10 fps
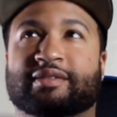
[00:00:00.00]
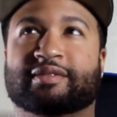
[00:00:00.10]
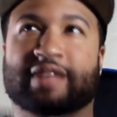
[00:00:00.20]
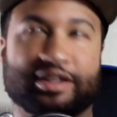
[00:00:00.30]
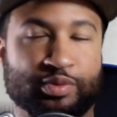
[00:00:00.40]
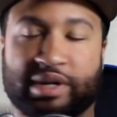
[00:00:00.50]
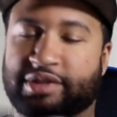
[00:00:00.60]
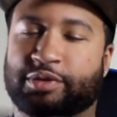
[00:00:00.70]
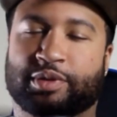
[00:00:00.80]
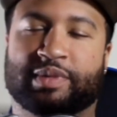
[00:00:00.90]
That's what I
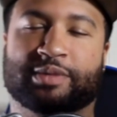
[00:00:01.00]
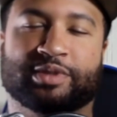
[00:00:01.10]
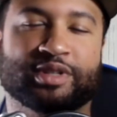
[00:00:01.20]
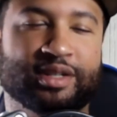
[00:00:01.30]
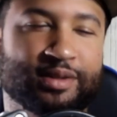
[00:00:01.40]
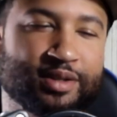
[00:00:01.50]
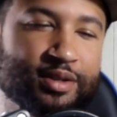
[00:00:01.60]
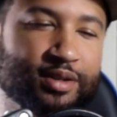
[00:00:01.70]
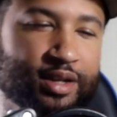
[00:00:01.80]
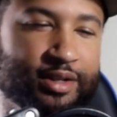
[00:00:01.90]
do remember.
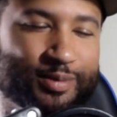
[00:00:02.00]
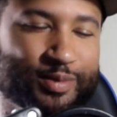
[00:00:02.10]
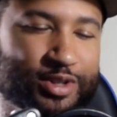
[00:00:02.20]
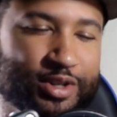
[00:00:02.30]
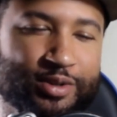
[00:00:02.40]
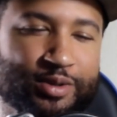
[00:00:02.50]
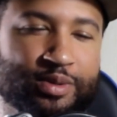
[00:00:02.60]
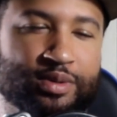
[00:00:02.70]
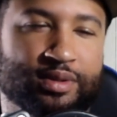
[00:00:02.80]
So,